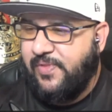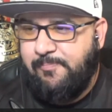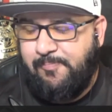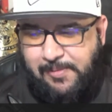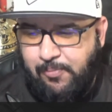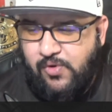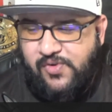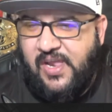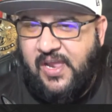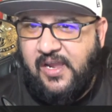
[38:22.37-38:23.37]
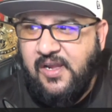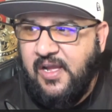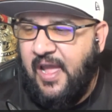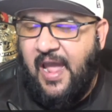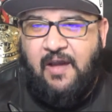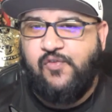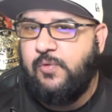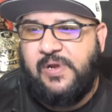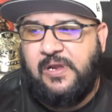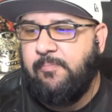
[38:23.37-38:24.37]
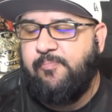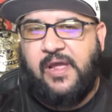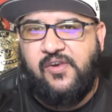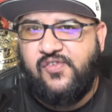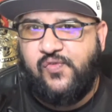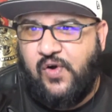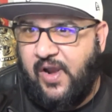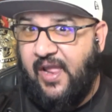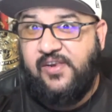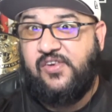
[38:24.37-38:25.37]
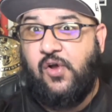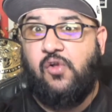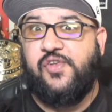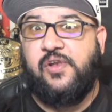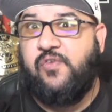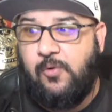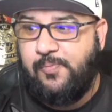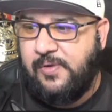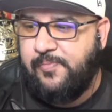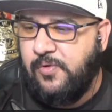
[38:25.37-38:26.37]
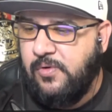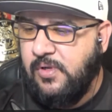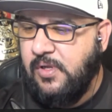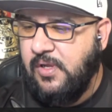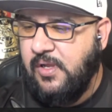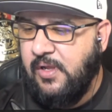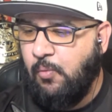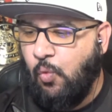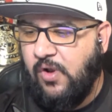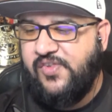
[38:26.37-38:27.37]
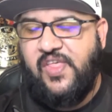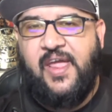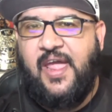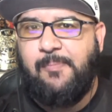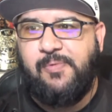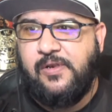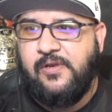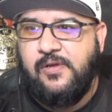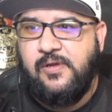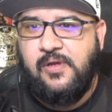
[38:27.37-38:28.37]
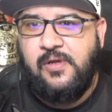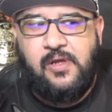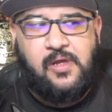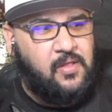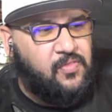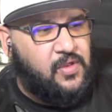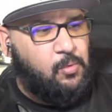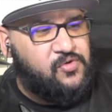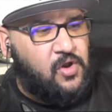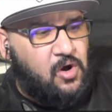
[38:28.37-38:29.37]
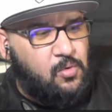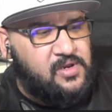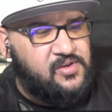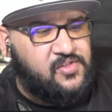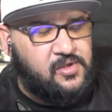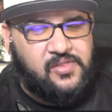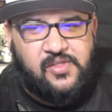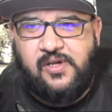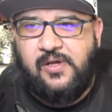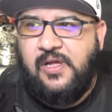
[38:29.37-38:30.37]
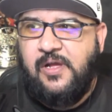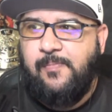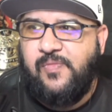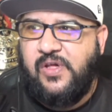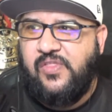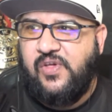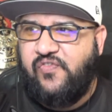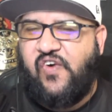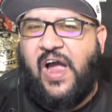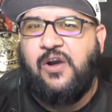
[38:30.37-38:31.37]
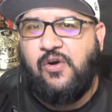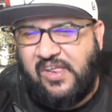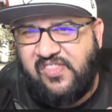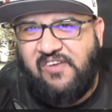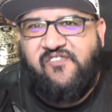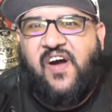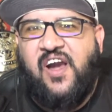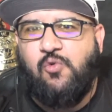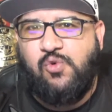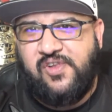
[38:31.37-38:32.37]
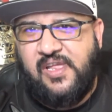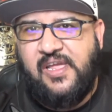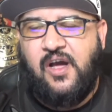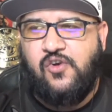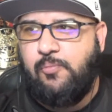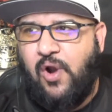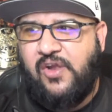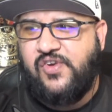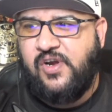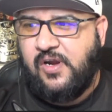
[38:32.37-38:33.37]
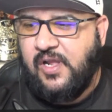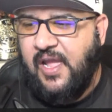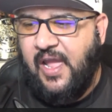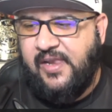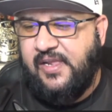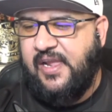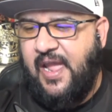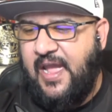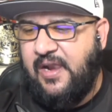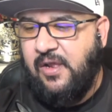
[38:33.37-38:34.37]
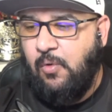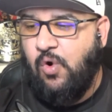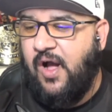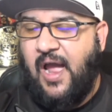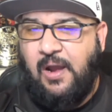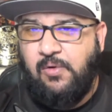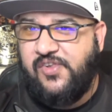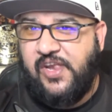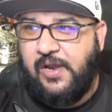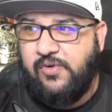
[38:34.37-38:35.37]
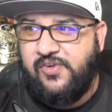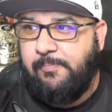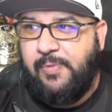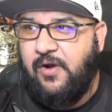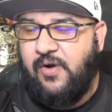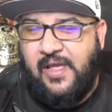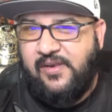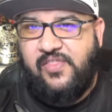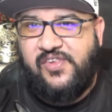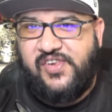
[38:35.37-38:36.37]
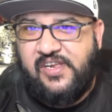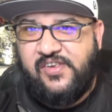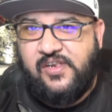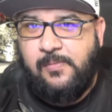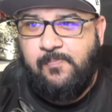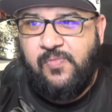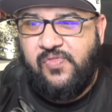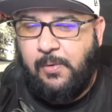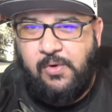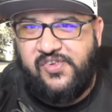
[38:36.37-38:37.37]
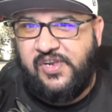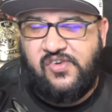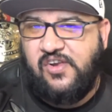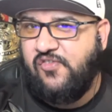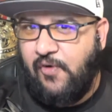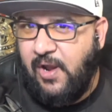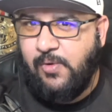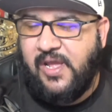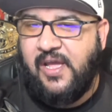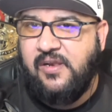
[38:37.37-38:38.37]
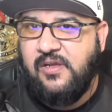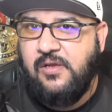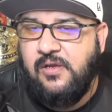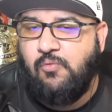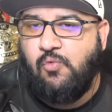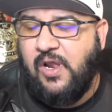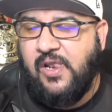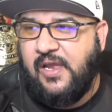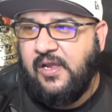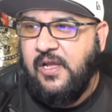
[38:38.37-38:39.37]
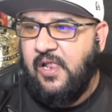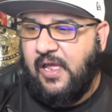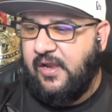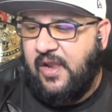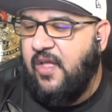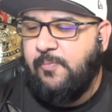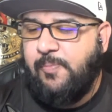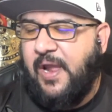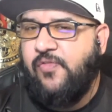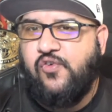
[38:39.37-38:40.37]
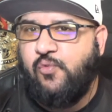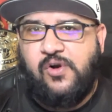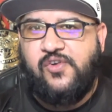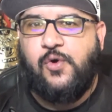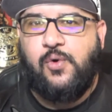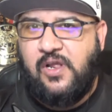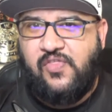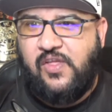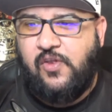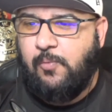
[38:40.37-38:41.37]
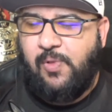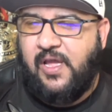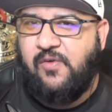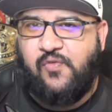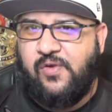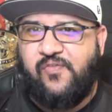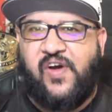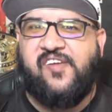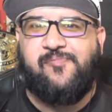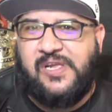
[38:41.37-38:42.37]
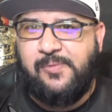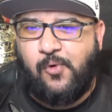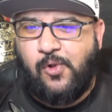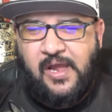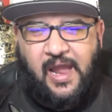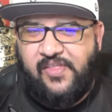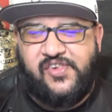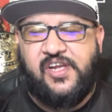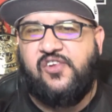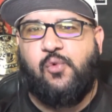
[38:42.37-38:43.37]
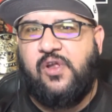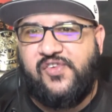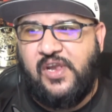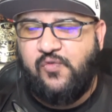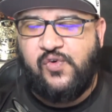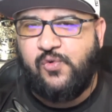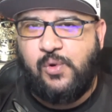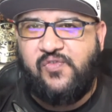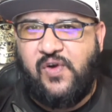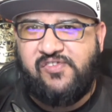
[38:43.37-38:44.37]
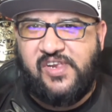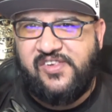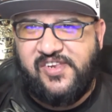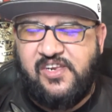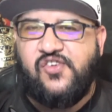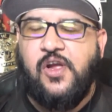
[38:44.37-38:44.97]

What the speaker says: People would say after being benched for Andy Dalton of all people, once that happened, there was always the fire. Like that fire was lit under Bryce Young. And he had what I would say was a better end of the season than what CJ Stroud had. Right? Like, yeah, the Panthers weren't doing anything. They were playing in front of 5 people and the tickets were on sale for 25 cents each.